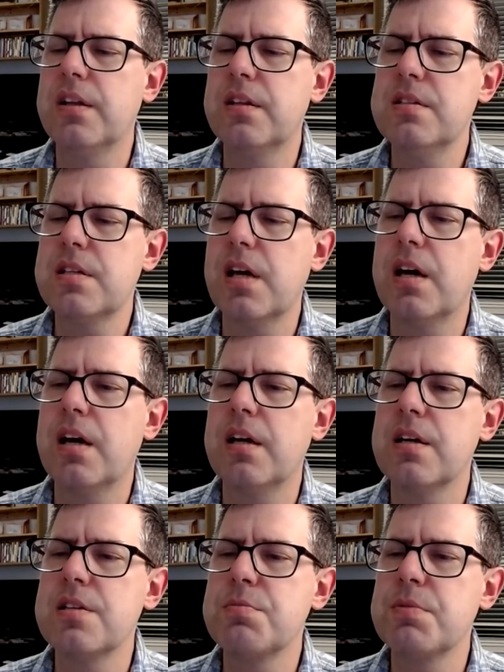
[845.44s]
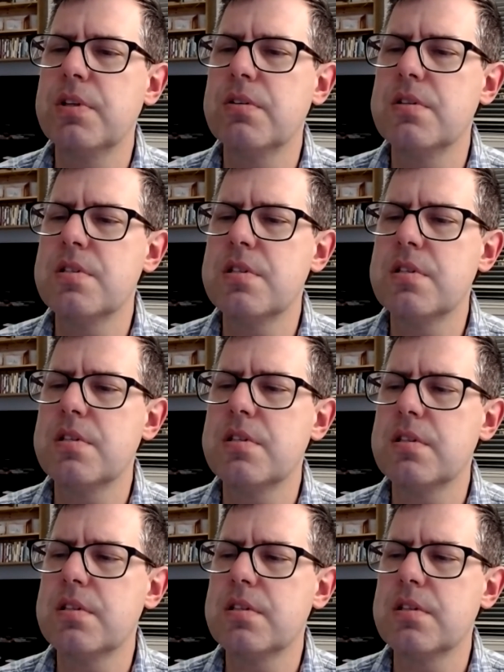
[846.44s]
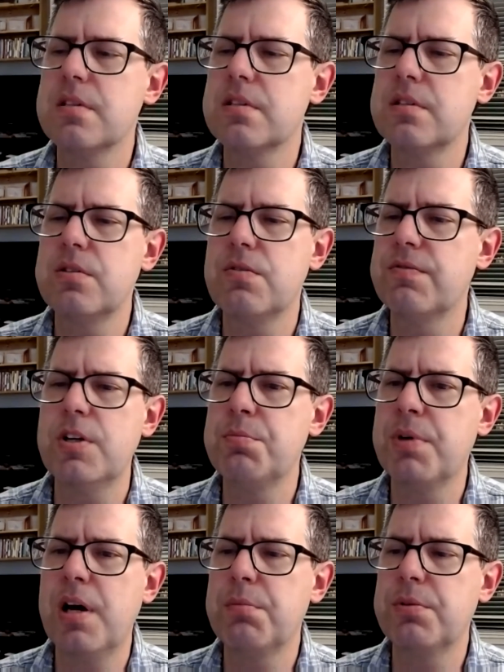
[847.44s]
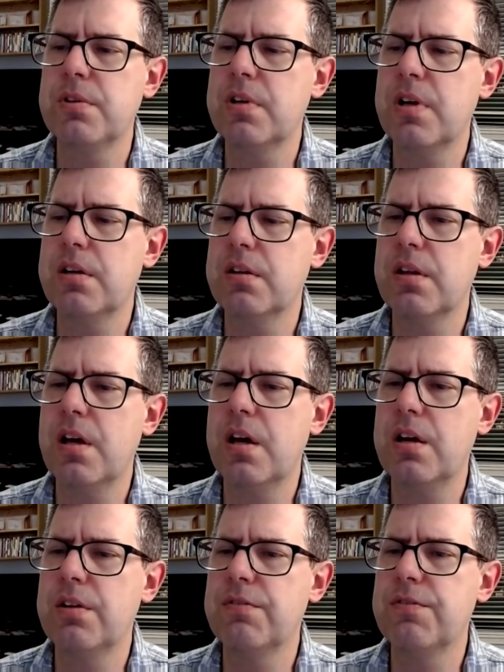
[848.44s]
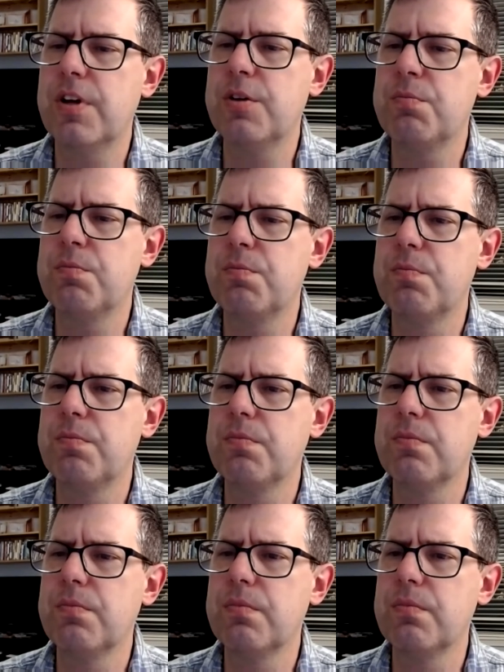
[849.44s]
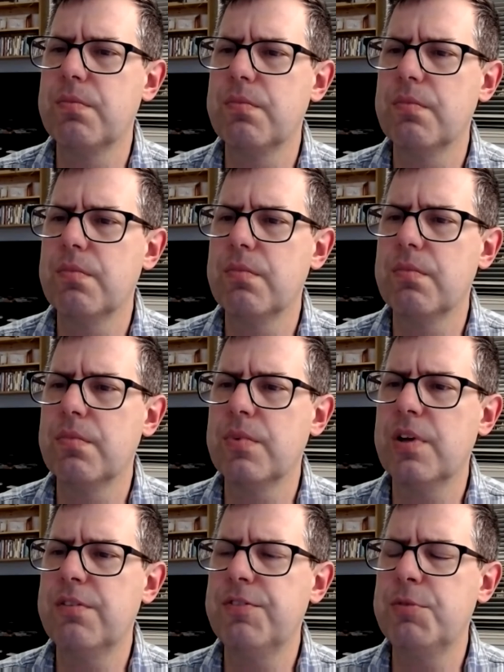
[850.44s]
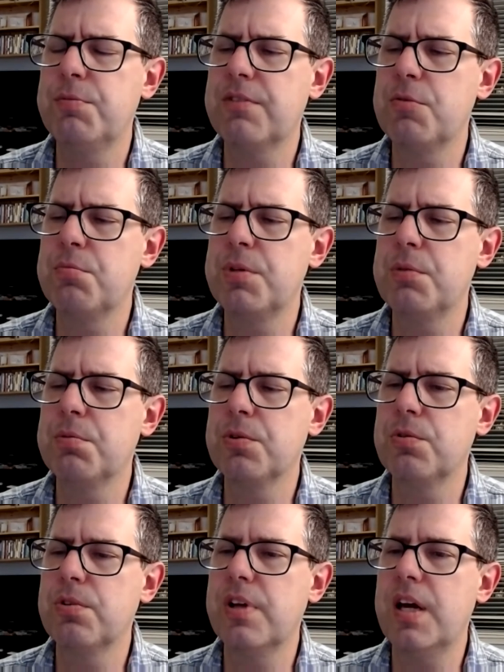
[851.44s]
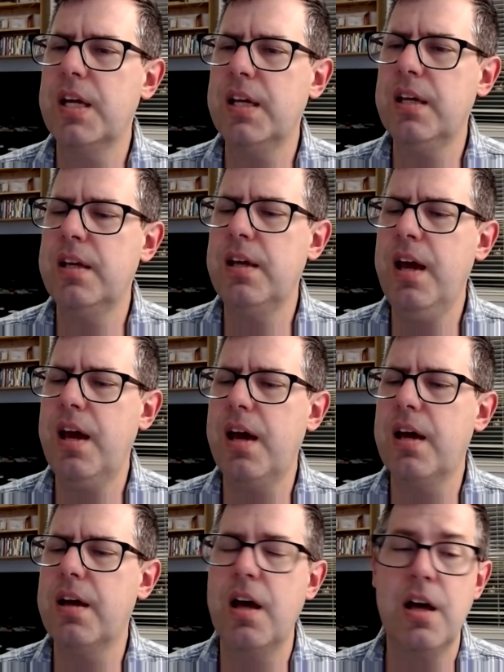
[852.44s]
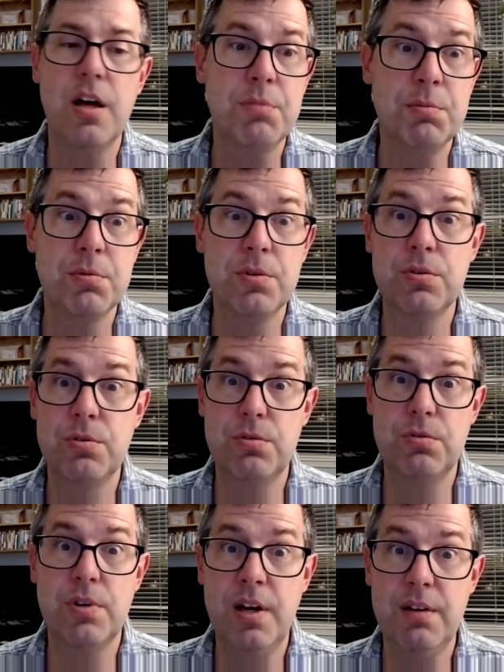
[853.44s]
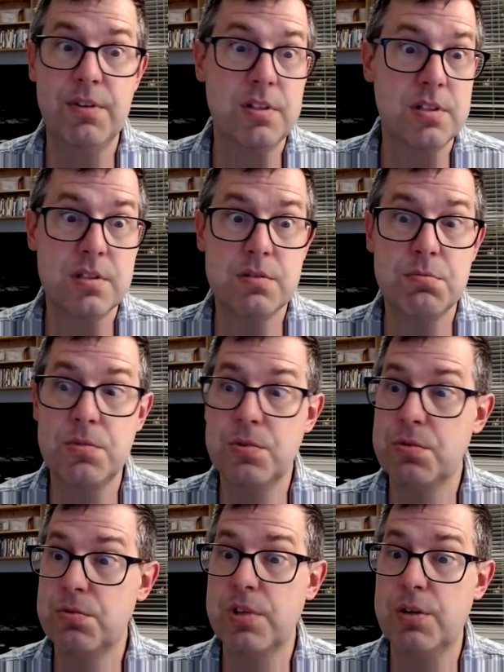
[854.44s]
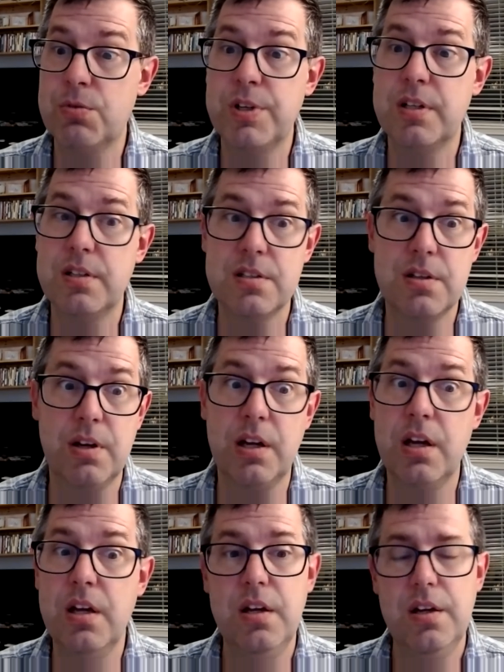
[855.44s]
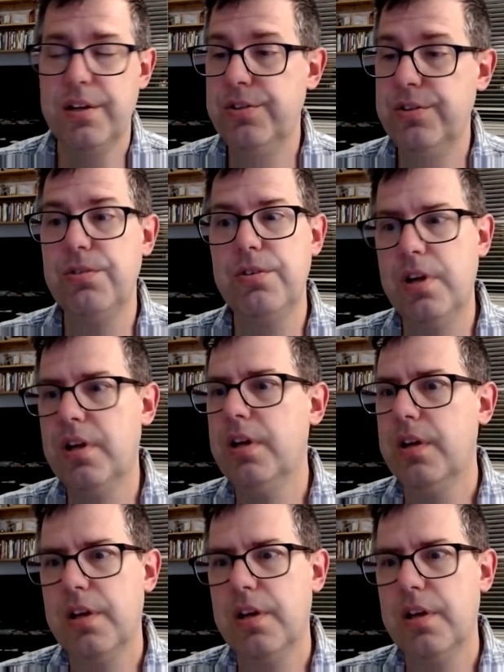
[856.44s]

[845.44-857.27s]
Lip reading: this guy has been a good, very popular. Gotten a lot of feedback from people who are like, yeah, people who have autism who like read it and is like, dude,